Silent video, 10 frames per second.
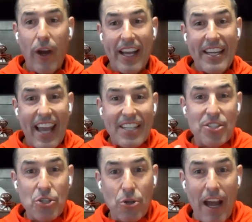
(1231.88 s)
Going
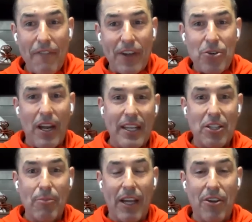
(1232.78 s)
against the traffic, trying to
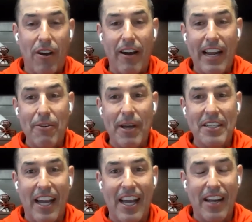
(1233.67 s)
get to my car, and
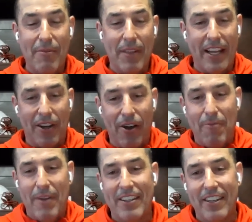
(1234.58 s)
everybody's hollering. I'm like,
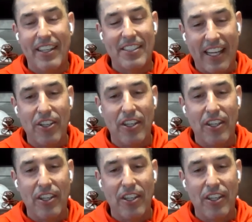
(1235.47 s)
oh my goodness.